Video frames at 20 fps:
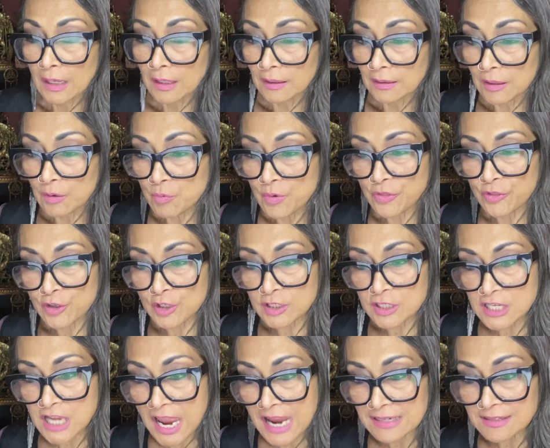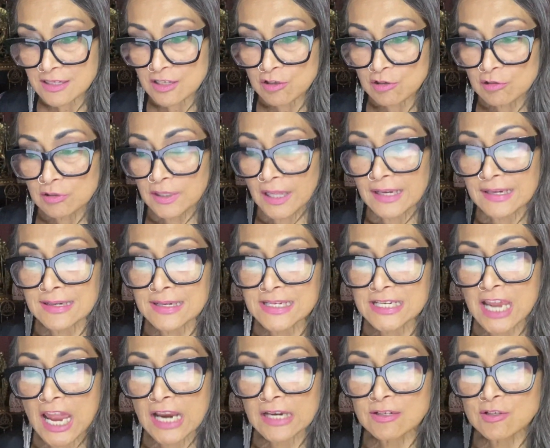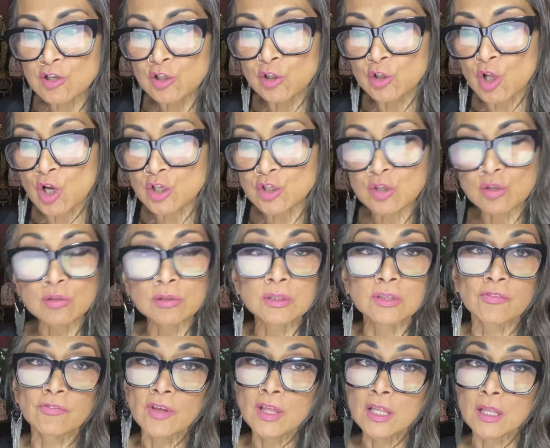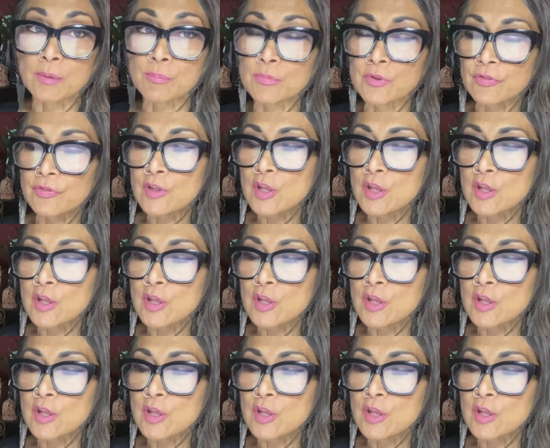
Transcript: Now, with the technical and technological development,